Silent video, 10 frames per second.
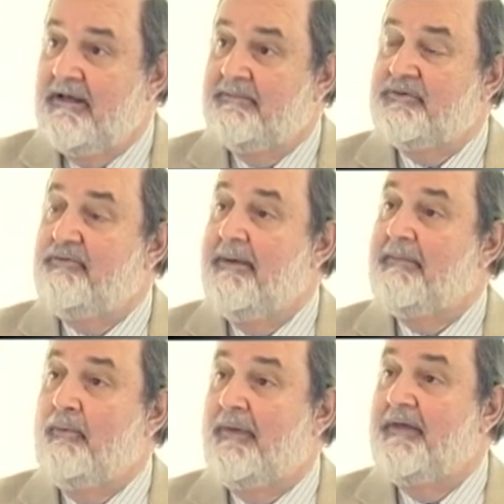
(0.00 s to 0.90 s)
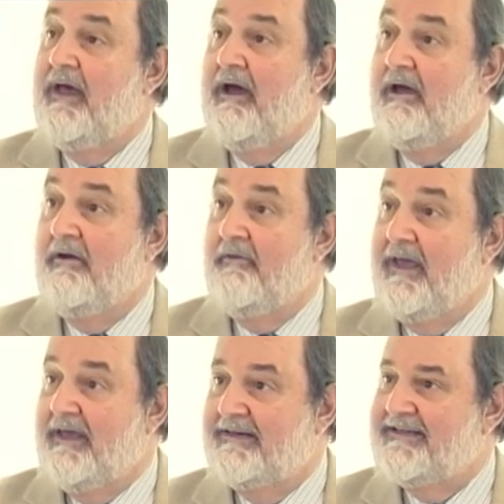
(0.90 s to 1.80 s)
You remember when the
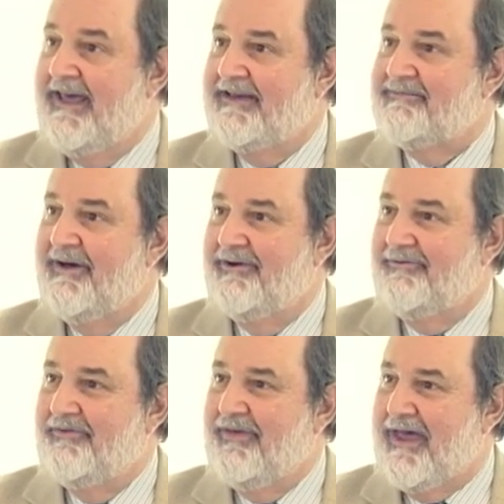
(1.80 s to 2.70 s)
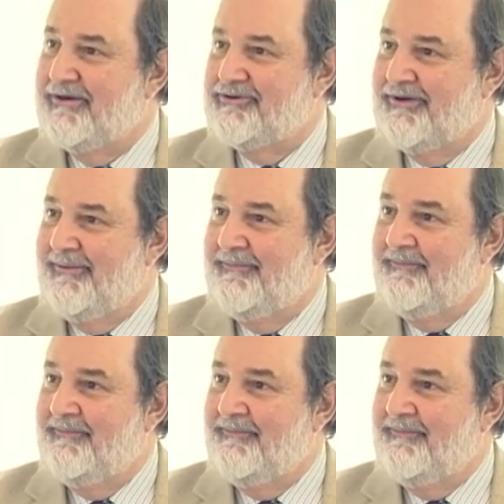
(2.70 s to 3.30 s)
IRA attacked Margaret Thatcher,